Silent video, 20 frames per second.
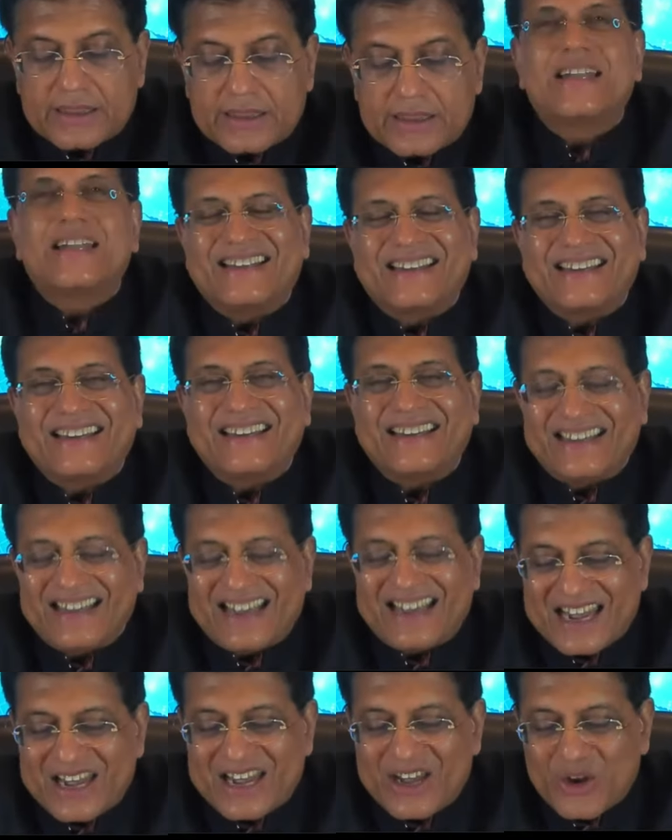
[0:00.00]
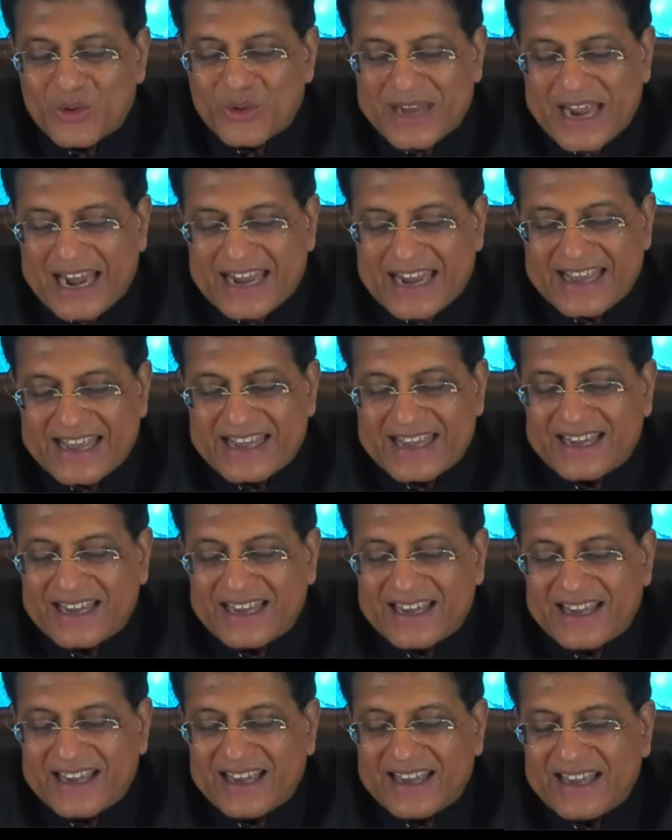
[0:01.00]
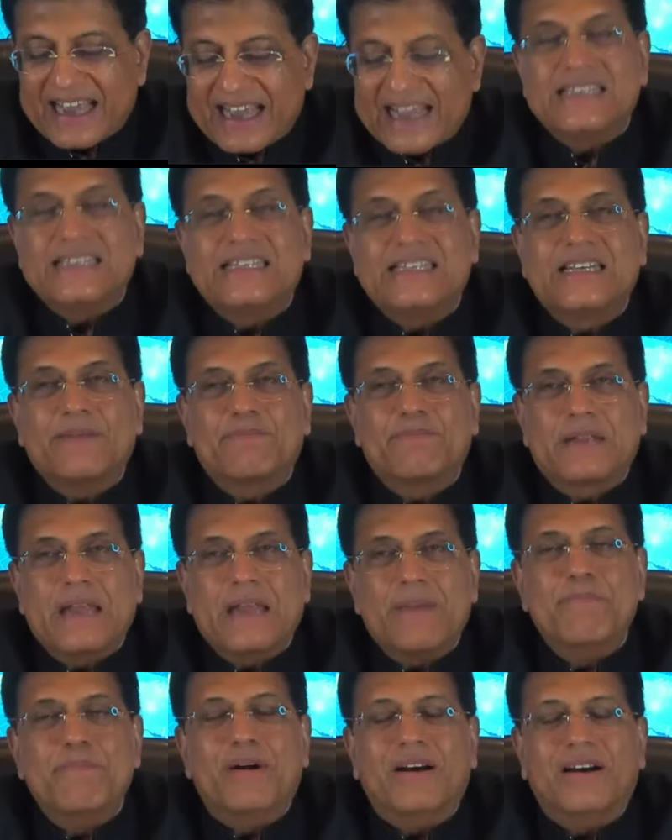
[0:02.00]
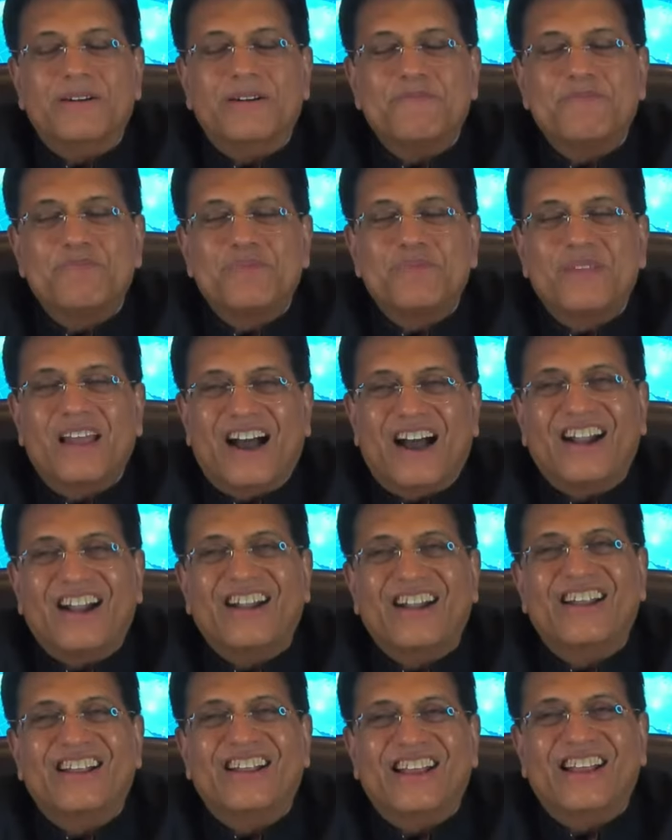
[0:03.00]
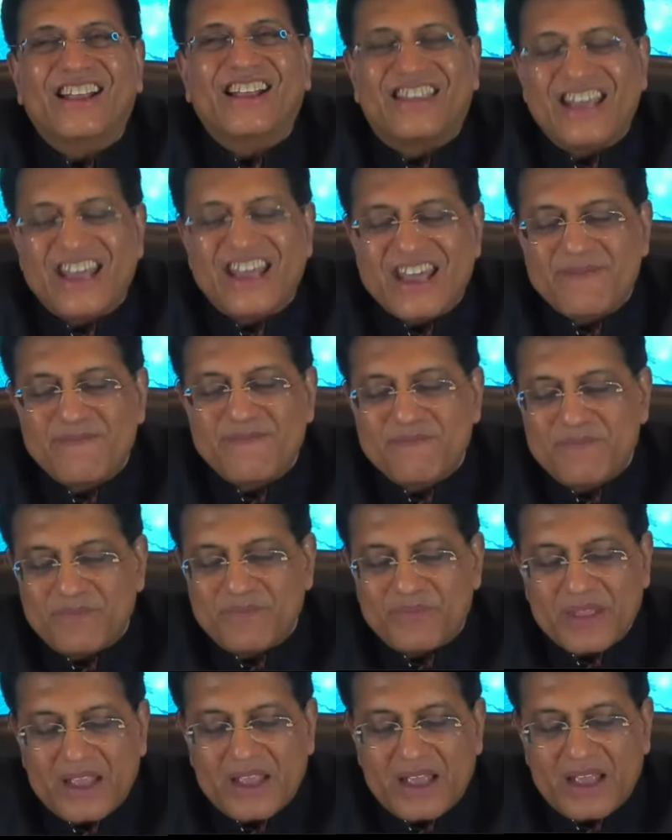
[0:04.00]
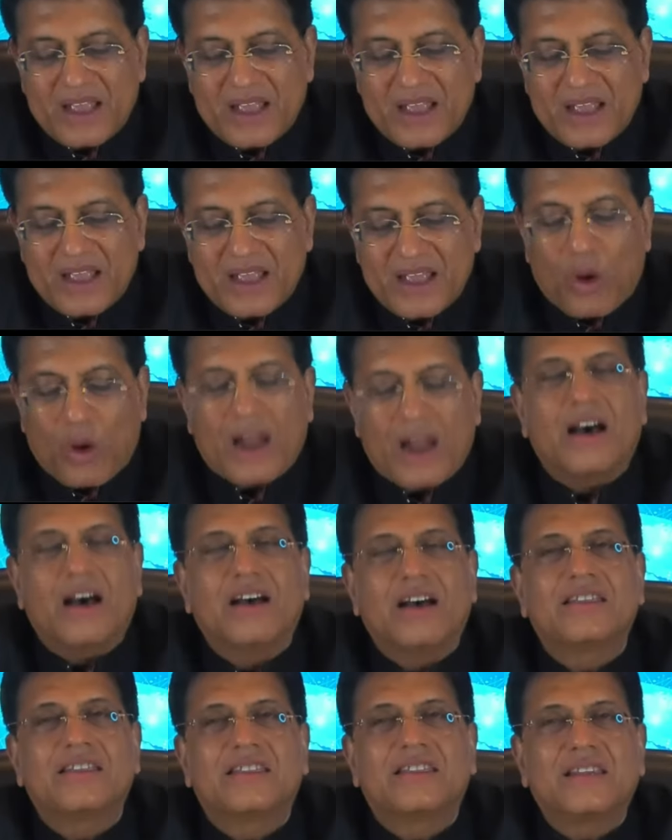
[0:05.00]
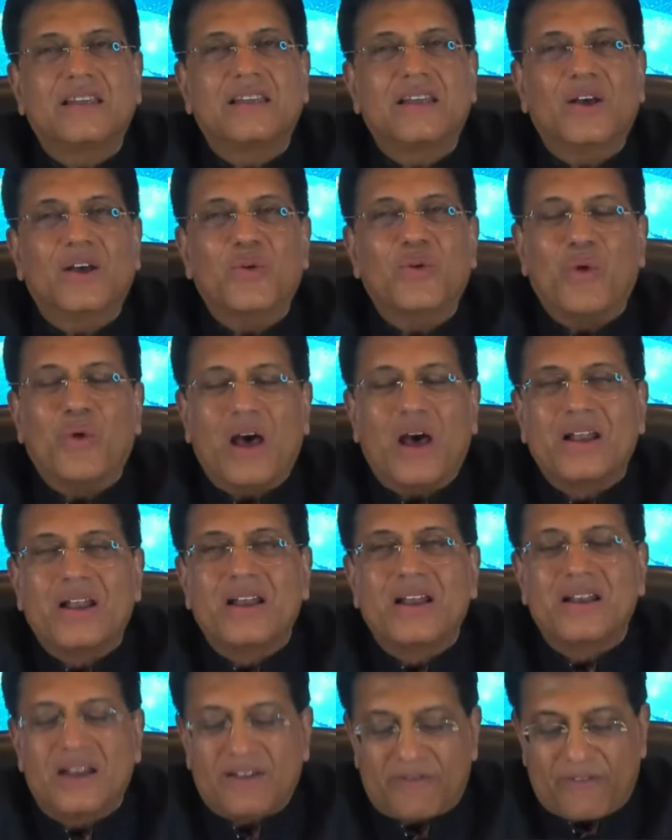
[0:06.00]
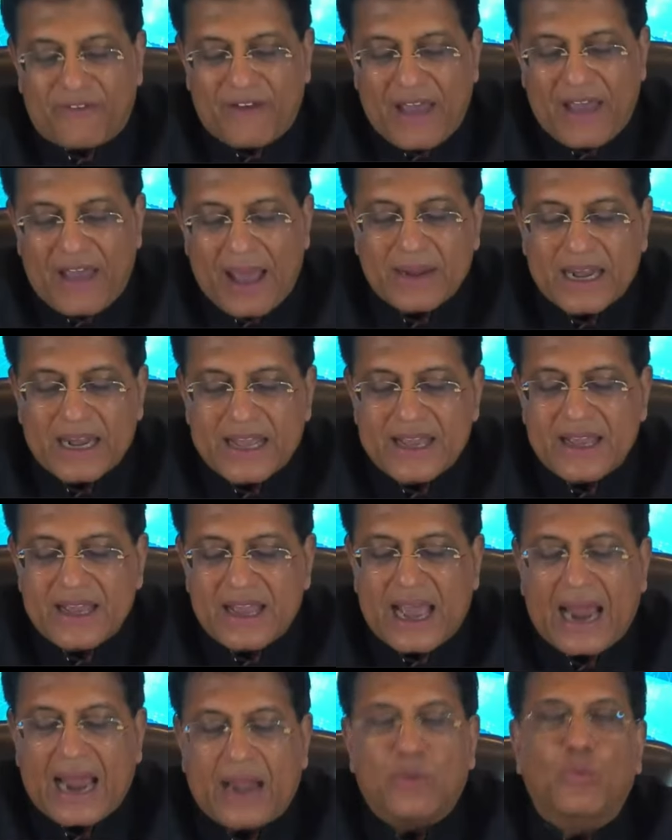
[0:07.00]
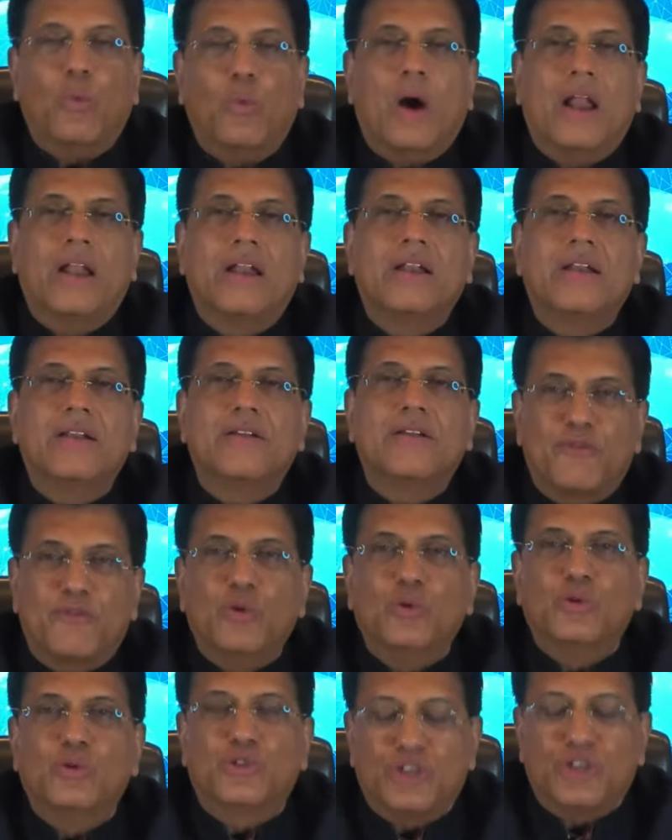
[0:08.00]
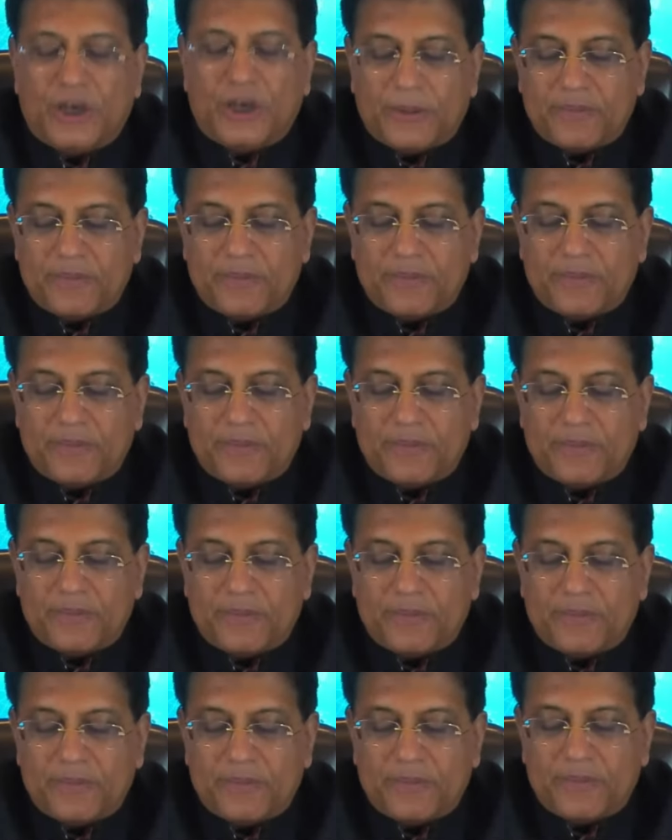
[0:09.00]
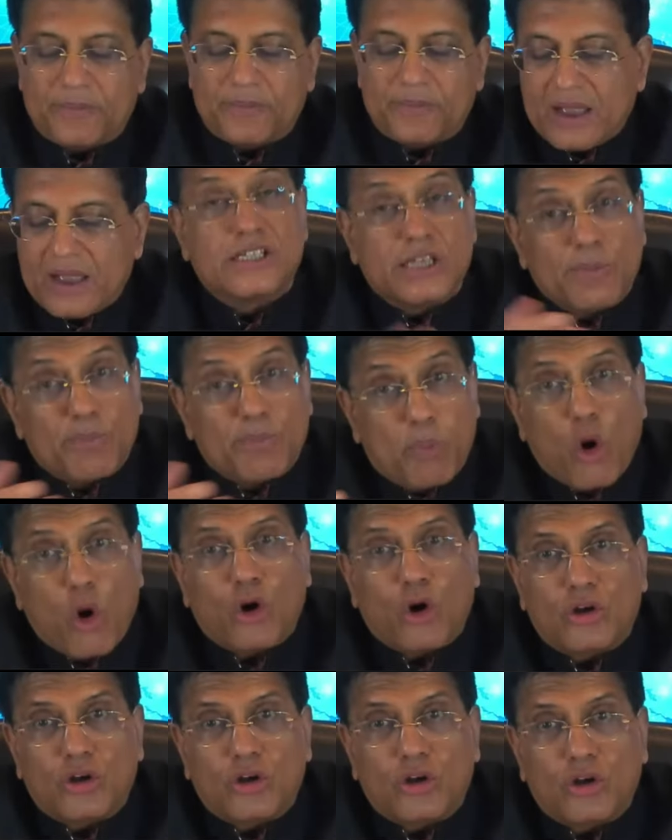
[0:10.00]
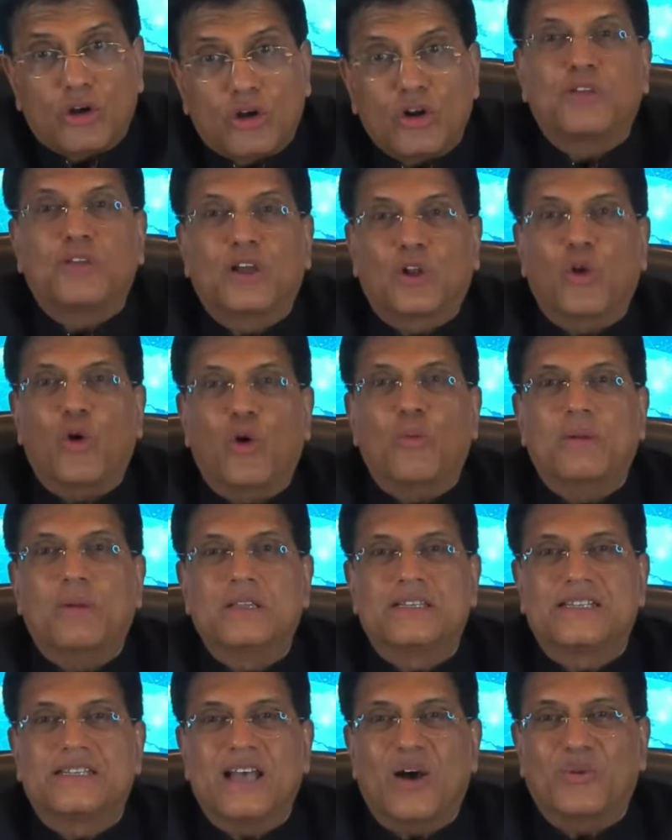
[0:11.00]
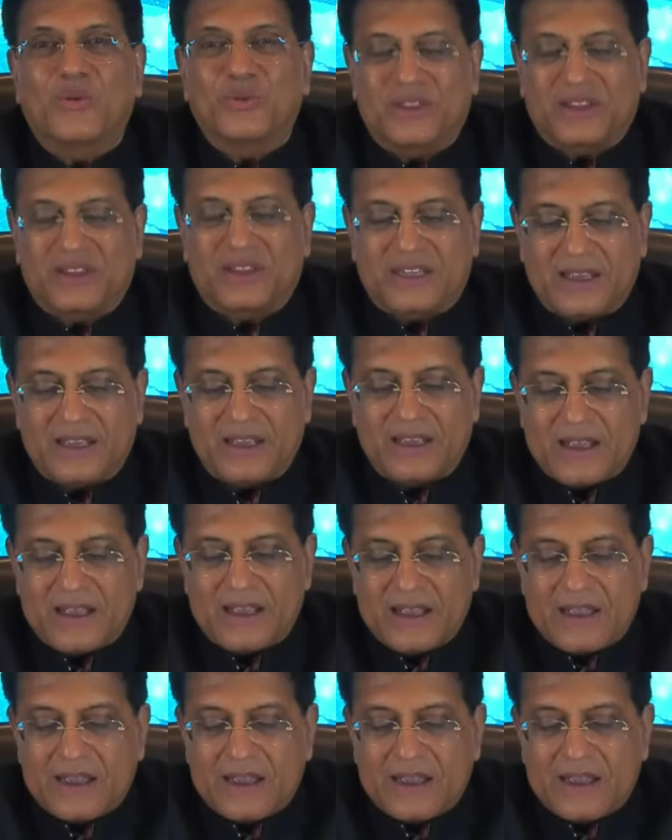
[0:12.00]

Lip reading: summit in New Delhi in September under the theme One Earth, One Family, and One Future, with the support of the Global South.